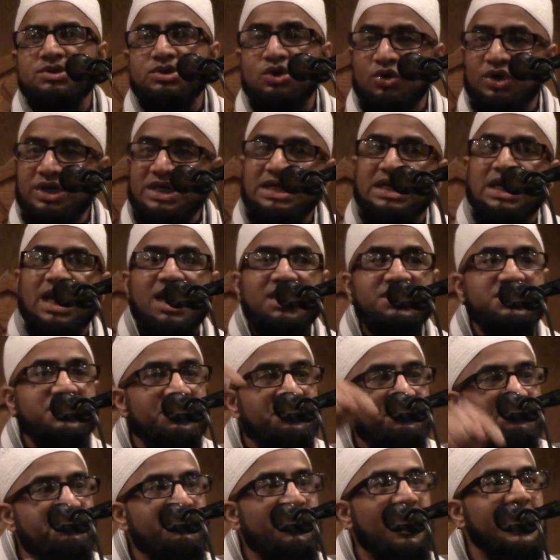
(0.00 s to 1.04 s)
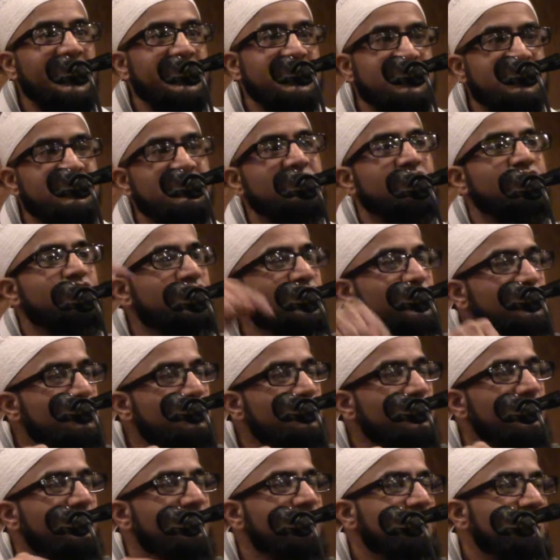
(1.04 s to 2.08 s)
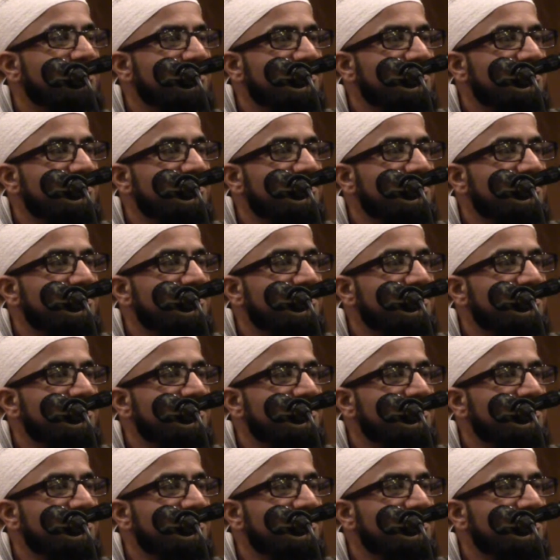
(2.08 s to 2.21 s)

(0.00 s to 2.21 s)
so He has a right to